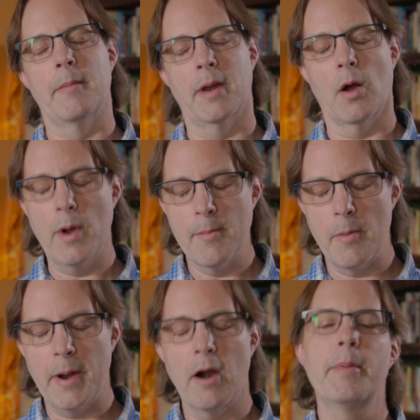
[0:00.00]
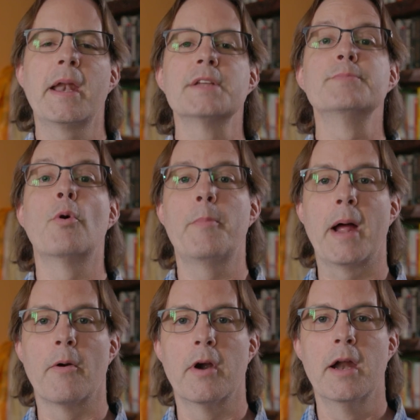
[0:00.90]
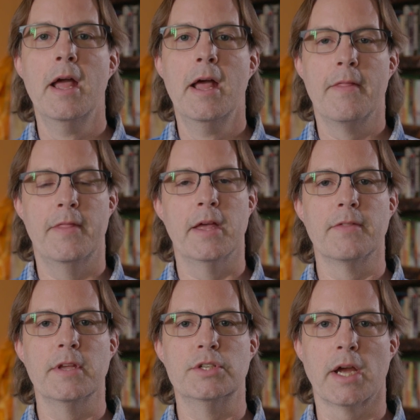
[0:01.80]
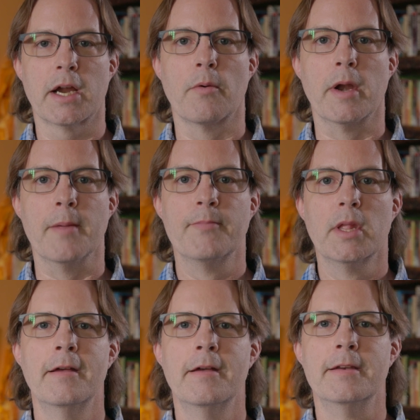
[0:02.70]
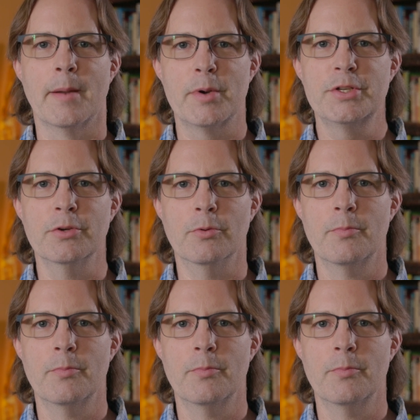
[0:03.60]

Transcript: not way more power, but it has more power than the Jackery. Number 2,